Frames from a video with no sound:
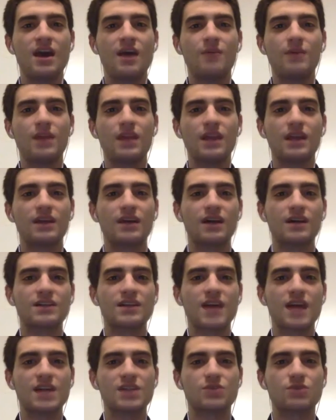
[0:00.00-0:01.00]
I mean, they cut
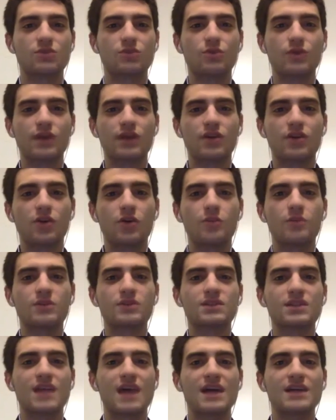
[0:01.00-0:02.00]
ties with Quentin
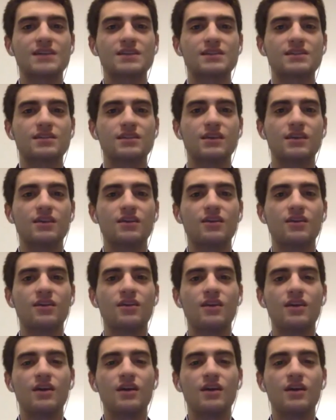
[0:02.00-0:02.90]
Coples last year,